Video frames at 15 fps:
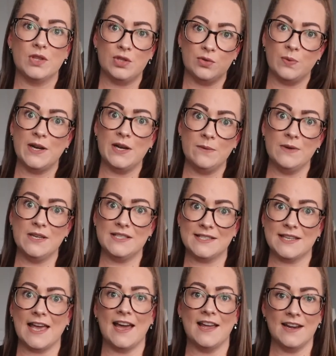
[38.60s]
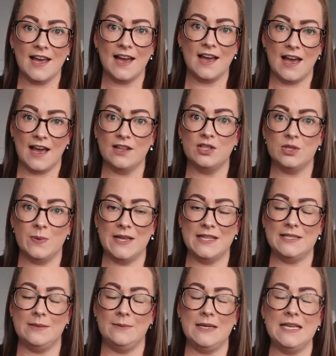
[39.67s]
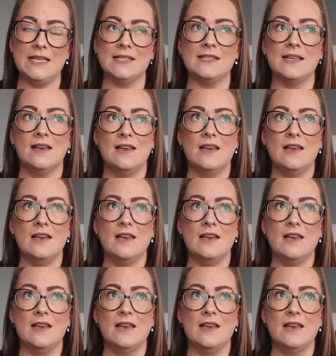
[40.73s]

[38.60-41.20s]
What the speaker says: 20-week scan at 20 weeks.